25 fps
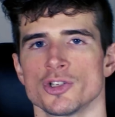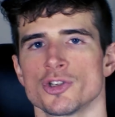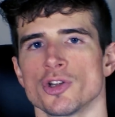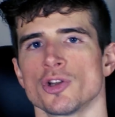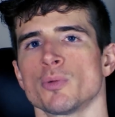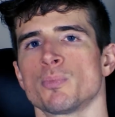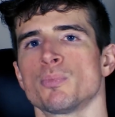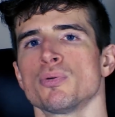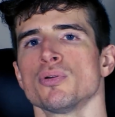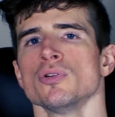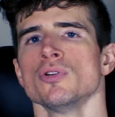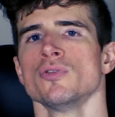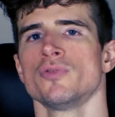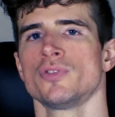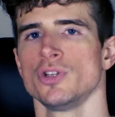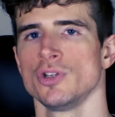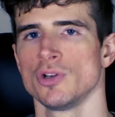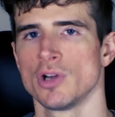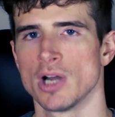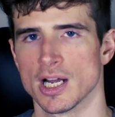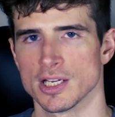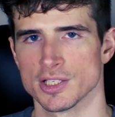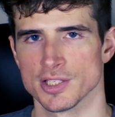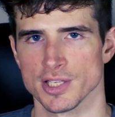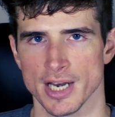So to prove to you
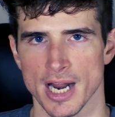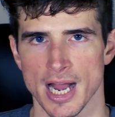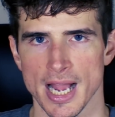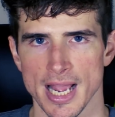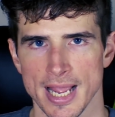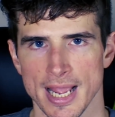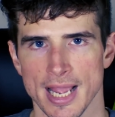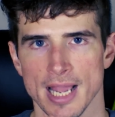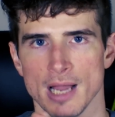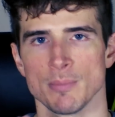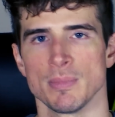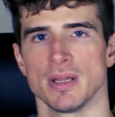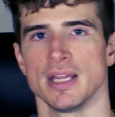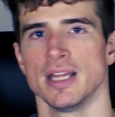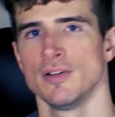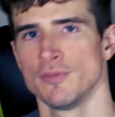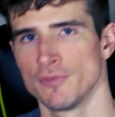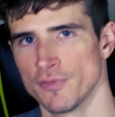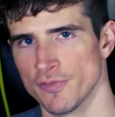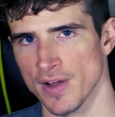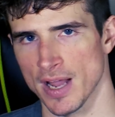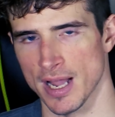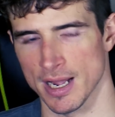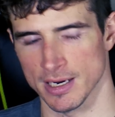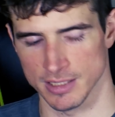guys that I am, in
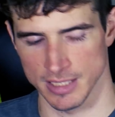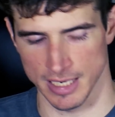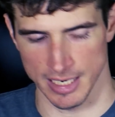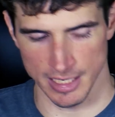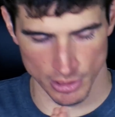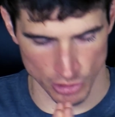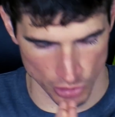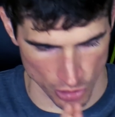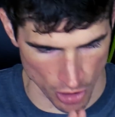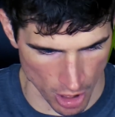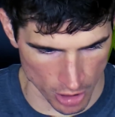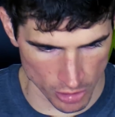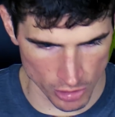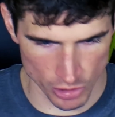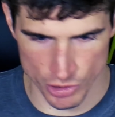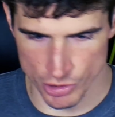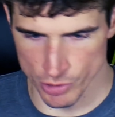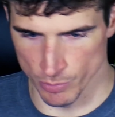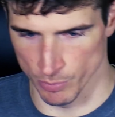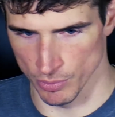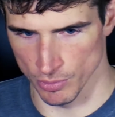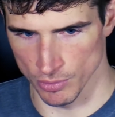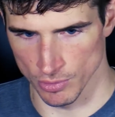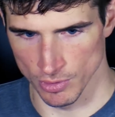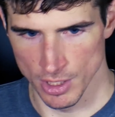fact, a
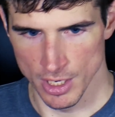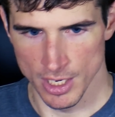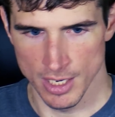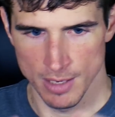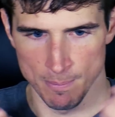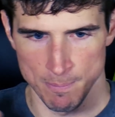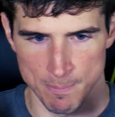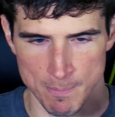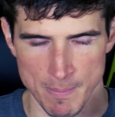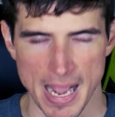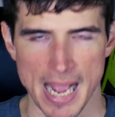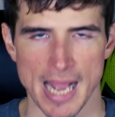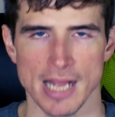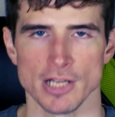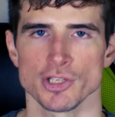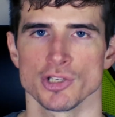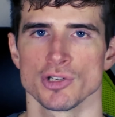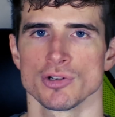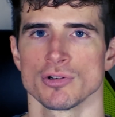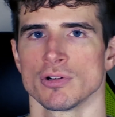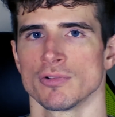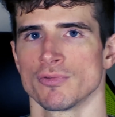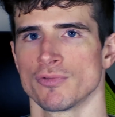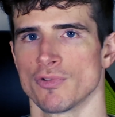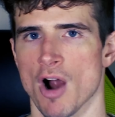knowledgeable
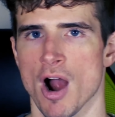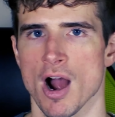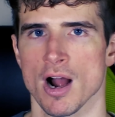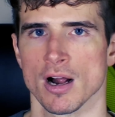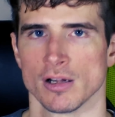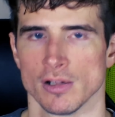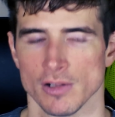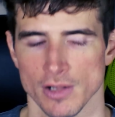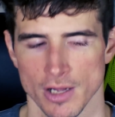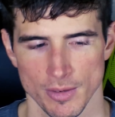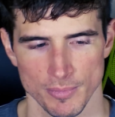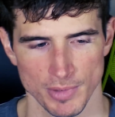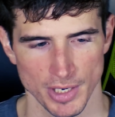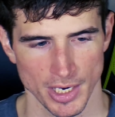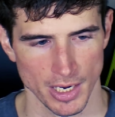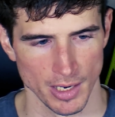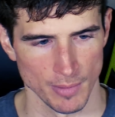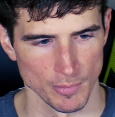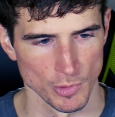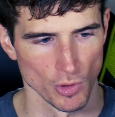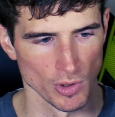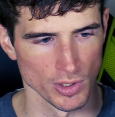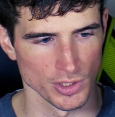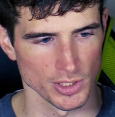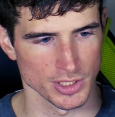master of rock climbing,
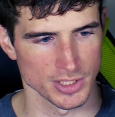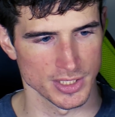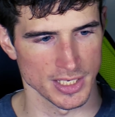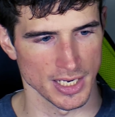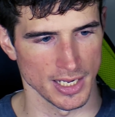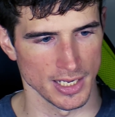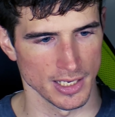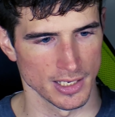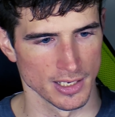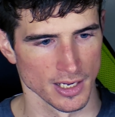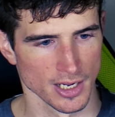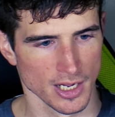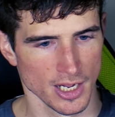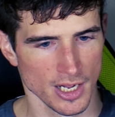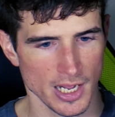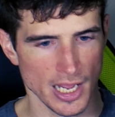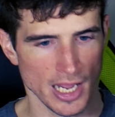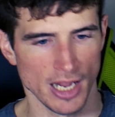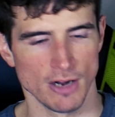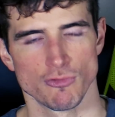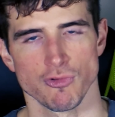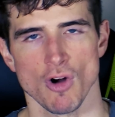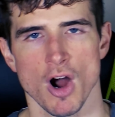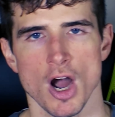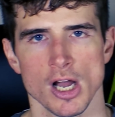I'm going to take
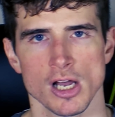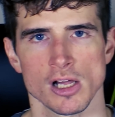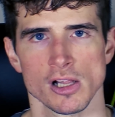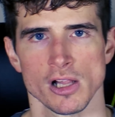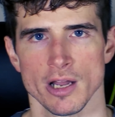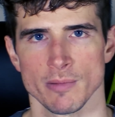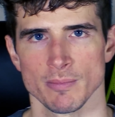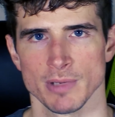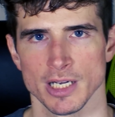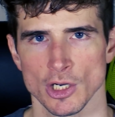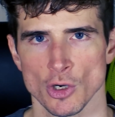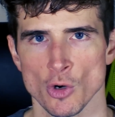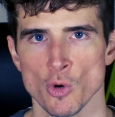a rock climbing